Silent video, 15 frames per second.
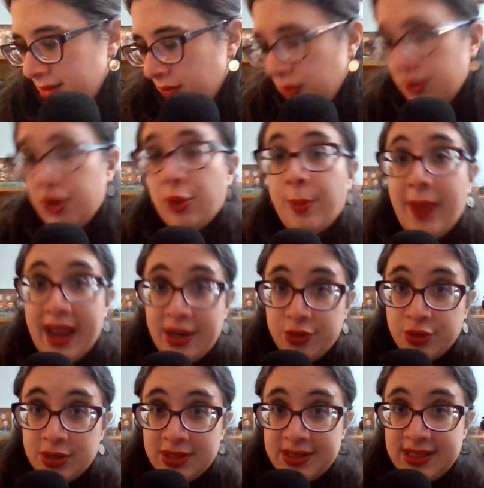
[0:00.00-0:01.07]
or your
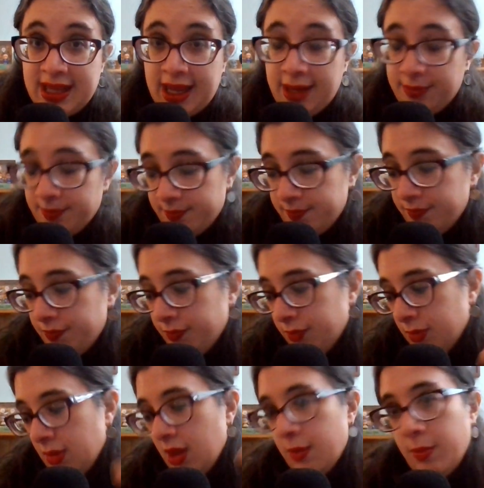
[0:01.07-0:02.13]
patron saint,
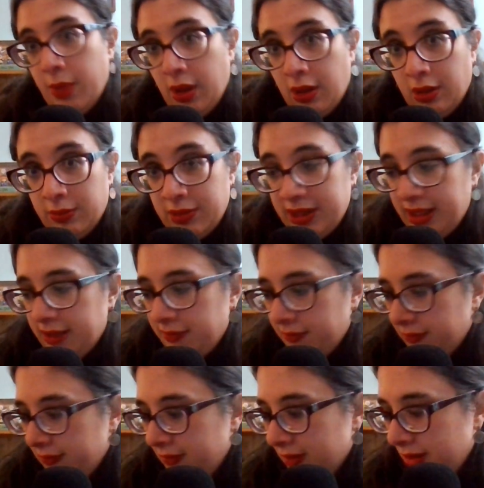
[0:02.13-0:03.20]
palm
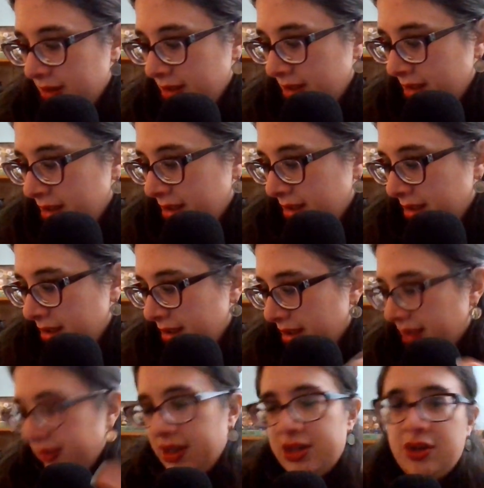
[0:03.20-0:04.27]
leaf,
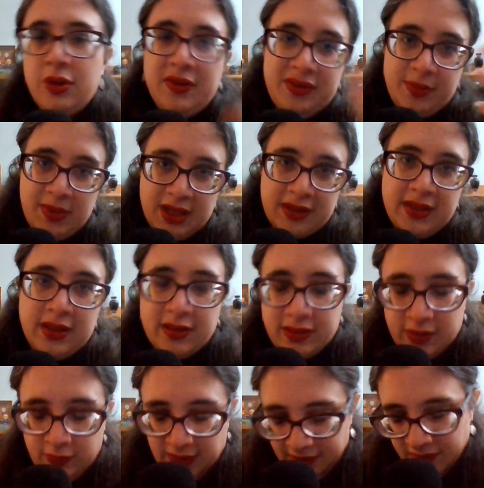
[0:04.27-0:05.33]
and then you have to pick things
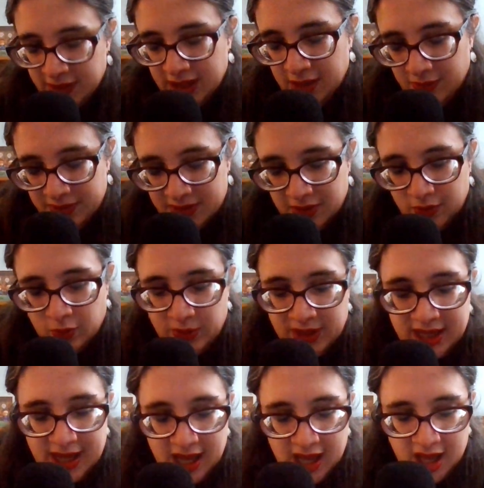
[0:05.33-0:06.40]
that resonate with you.
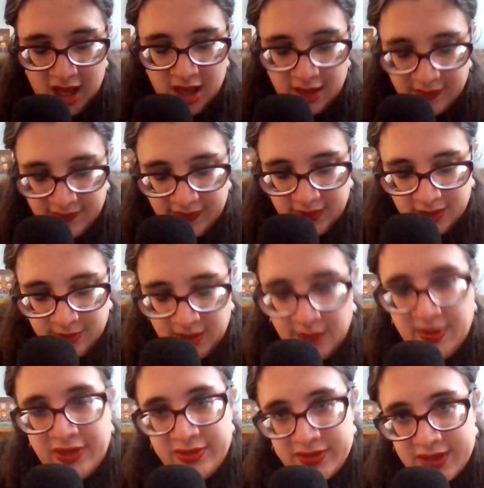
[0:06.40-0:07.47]
We have, my
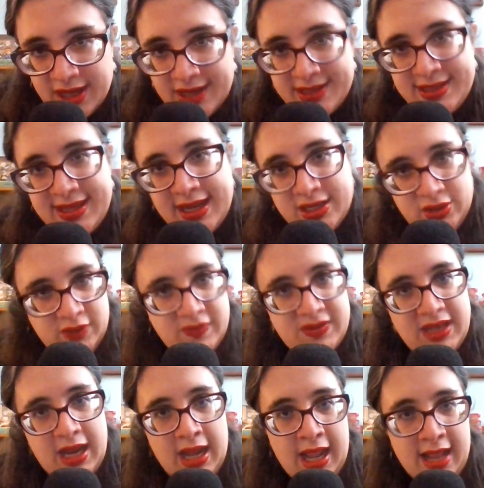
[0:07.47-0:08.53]
mother's got a statue of
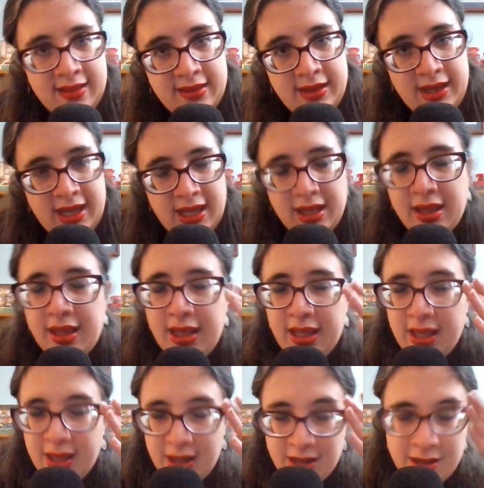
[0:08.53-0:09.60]
St. Anthony
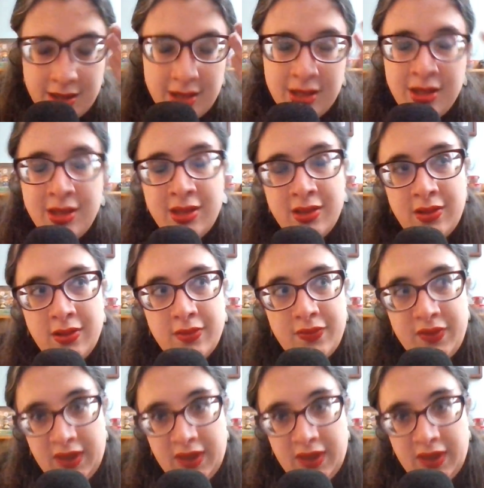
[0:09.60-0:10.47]
in the